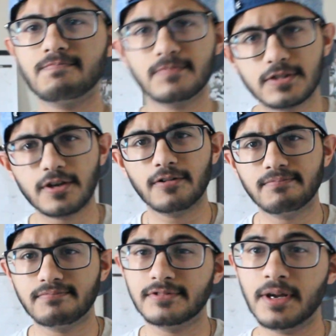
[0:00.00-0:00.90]
So,
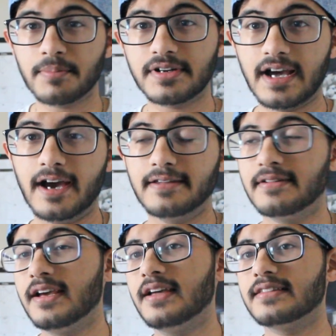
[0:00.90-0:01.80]
number 9,
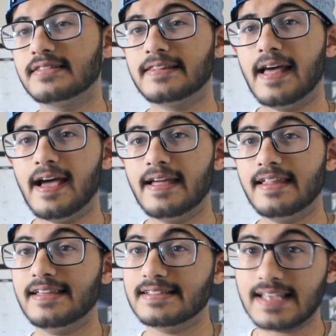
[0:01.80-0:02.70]

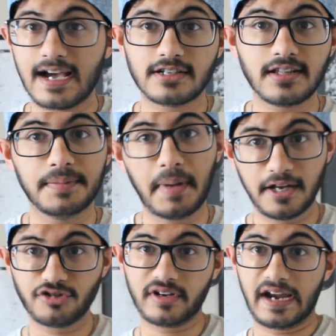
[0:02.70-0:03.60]
that is actually
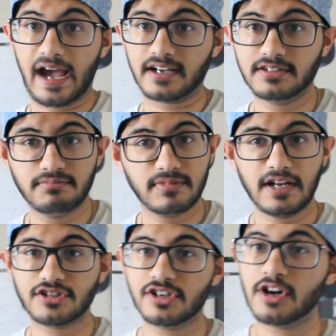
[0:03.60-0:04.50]
Patriot Act.
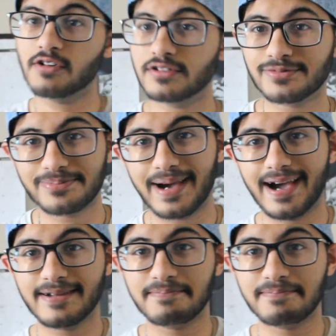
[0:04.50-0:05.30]
That show is by